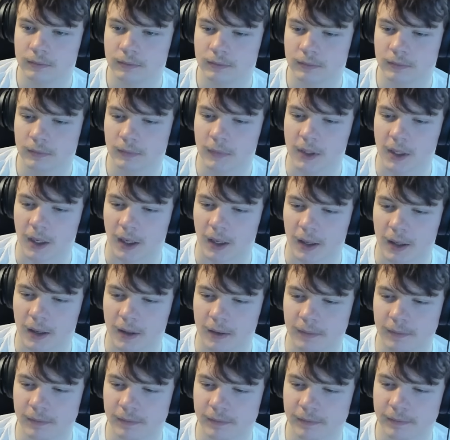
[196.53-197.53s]
Okay,
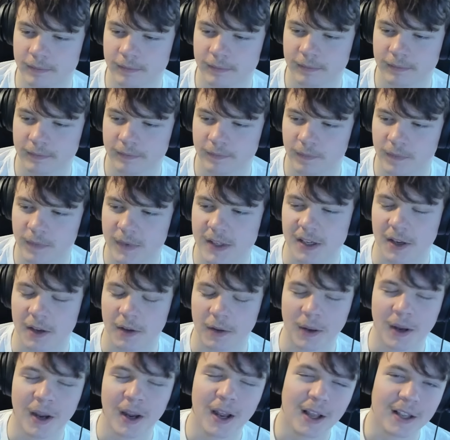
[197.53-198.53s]

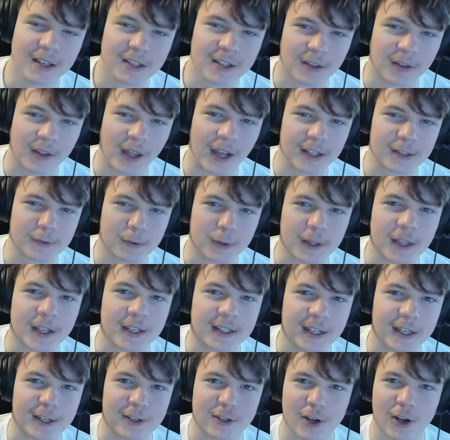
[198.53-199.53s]
so that's where the
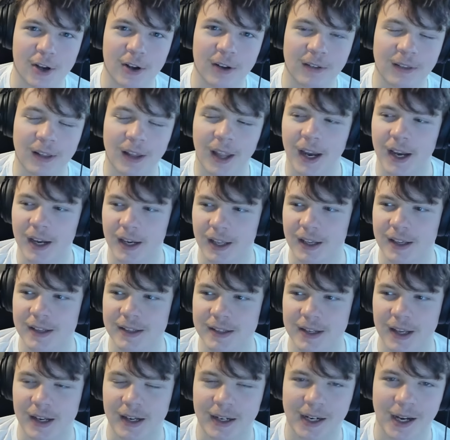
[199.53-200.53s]
teacher lady is
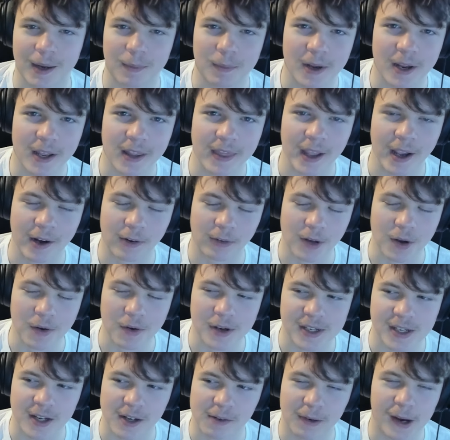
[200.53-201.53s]
gonna come in that
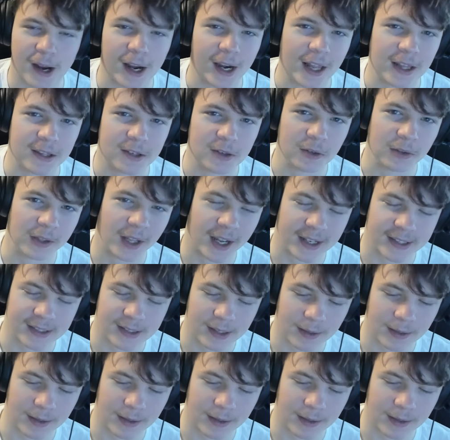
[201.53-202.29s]
Ririsa ran into last